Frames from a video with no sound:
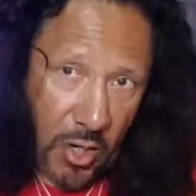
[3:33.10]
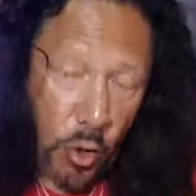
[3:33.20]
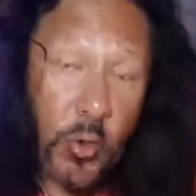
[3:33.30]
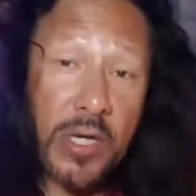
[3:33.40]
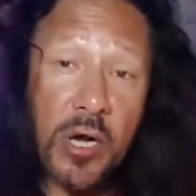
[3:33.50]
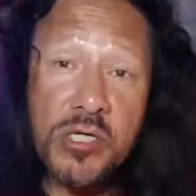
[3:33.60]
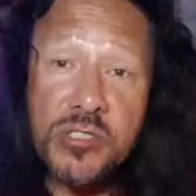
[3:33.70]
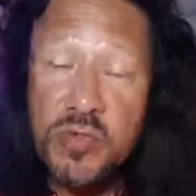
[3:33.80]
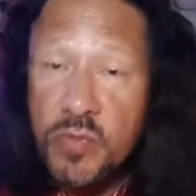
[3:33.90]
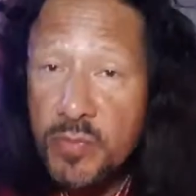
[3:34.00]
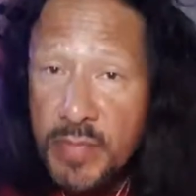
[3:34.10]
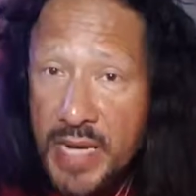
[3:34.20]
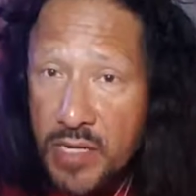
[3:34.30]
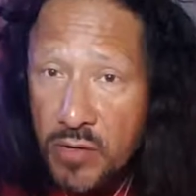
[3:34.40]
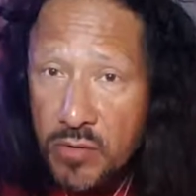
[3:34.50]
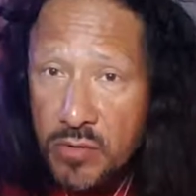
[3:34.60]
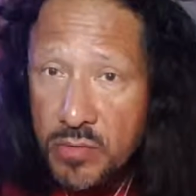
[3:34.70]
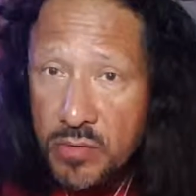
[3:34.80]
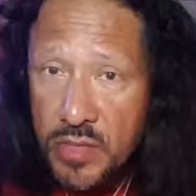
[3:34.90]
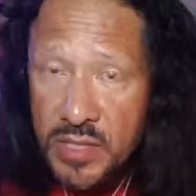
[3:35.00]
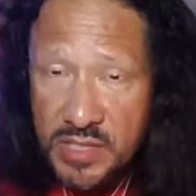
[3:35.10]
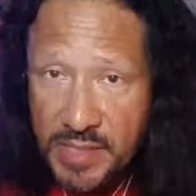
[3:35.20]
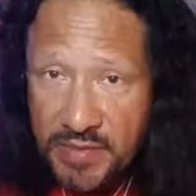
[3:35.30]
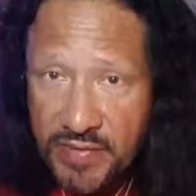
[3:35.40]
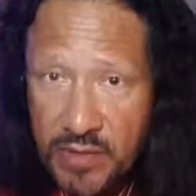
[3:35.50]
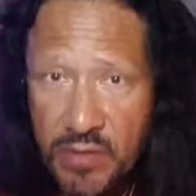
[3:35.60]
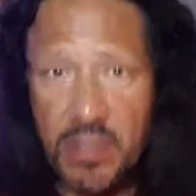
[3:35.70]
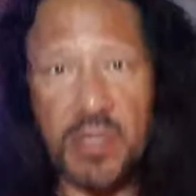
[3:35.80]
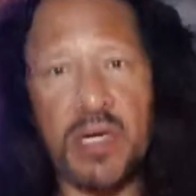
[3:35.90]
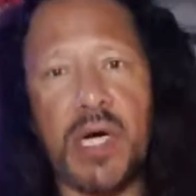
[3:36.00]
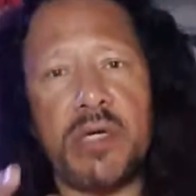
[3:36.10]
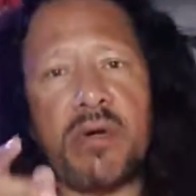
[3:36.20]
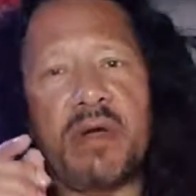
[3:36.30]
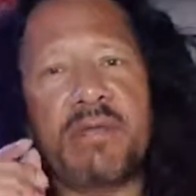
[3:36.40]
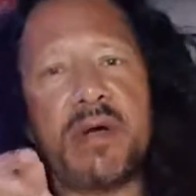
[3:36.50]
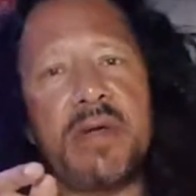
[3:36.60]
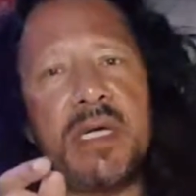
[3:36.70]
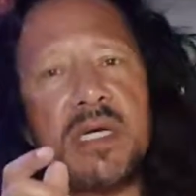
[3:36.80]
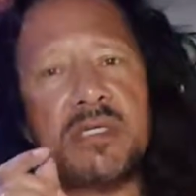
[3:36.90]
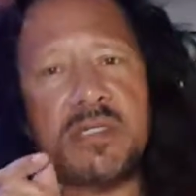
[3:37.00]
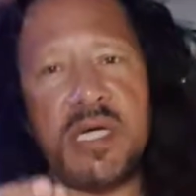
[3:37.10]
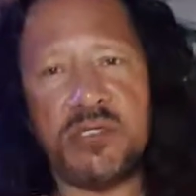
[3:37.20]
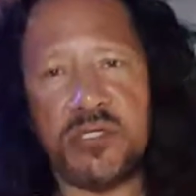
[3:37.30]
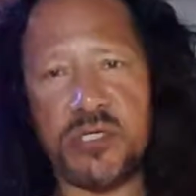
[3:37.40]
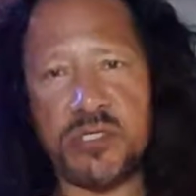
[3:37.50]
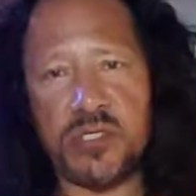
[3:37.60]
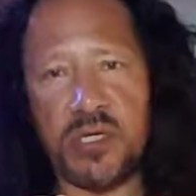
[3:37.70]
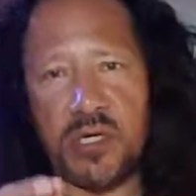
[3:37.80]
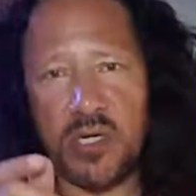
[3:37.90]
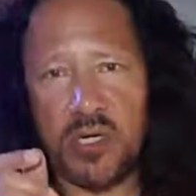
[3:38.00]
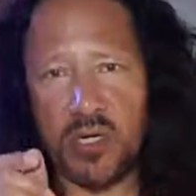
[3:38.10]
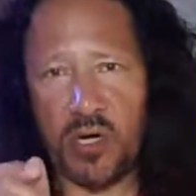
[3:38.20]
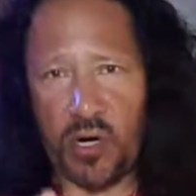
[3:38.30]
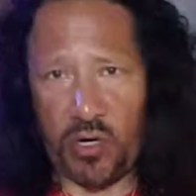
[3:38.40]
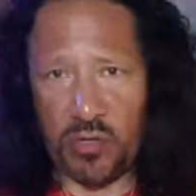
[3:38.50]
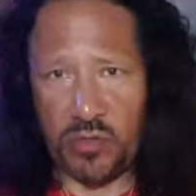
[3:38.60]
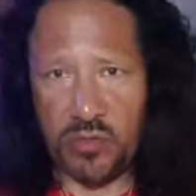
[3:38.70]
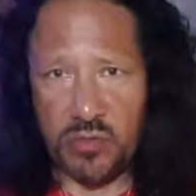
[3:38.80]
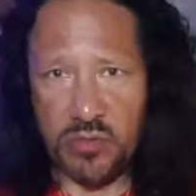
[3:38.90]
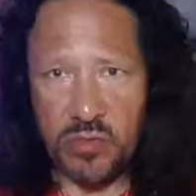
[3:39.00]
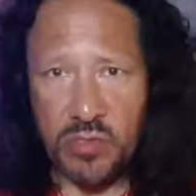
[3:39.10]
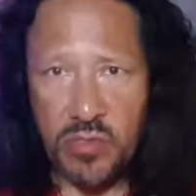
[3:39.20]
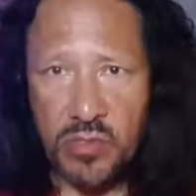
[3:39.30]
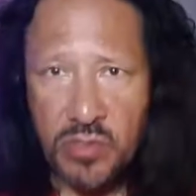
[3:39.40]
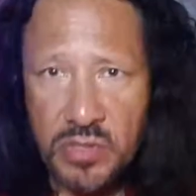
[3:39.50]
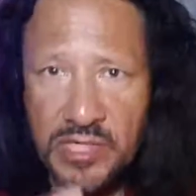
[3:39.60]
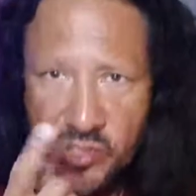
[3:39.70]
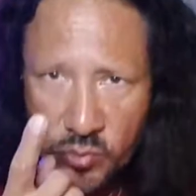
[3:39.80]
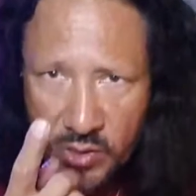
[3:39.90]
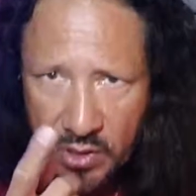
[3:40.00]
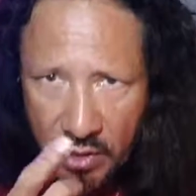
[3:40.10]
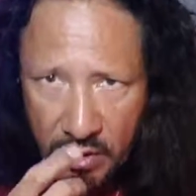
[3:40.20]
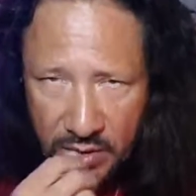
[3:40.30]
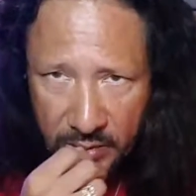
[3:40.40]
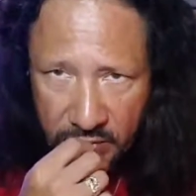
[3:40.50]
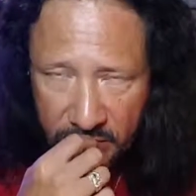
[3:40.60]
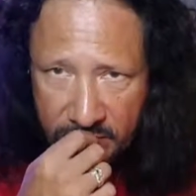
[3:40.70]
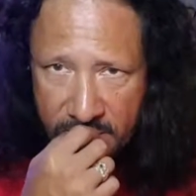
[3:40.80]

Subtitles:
who had lost to Mexico in the semifinal under a very contentious call. Not just one call, a couple.